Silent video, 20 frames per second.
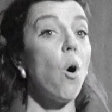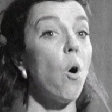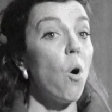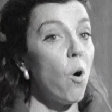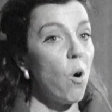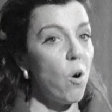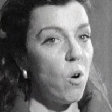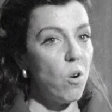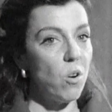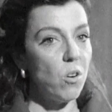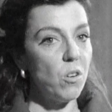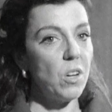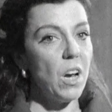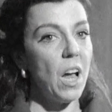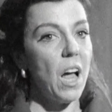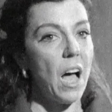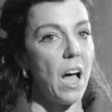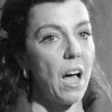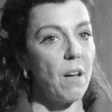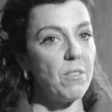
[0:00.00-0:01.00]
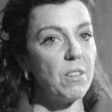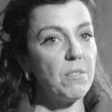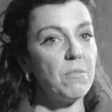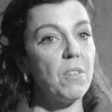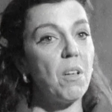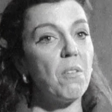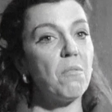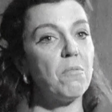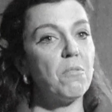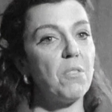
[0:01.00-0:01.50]
or
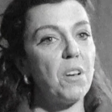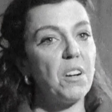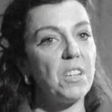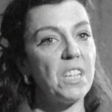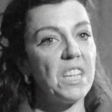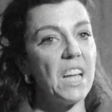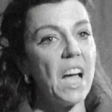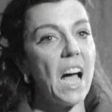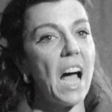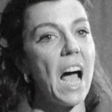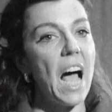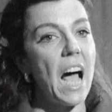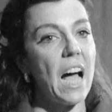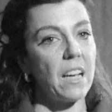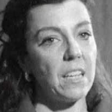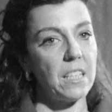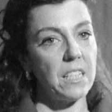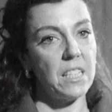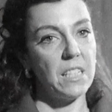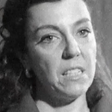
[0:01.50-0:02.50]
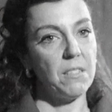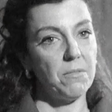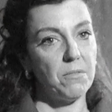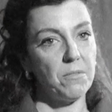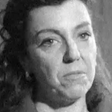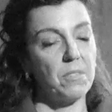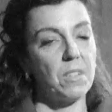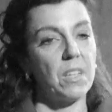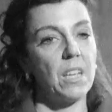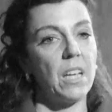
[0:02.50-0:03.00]
having very
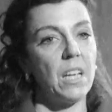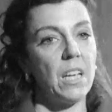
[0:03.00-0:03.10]
active